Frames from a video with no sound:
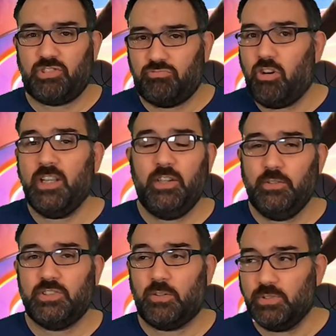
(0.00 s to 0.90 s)
to write
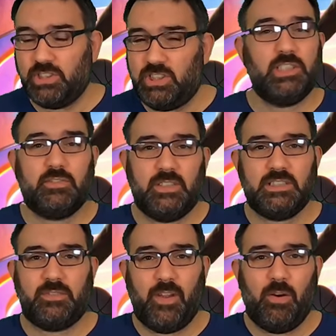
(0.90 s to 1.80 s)
new songs just for
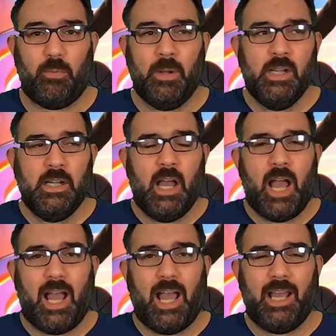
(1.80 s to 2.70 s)
this film.
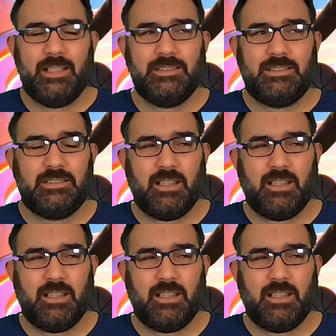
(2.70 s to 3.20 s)
And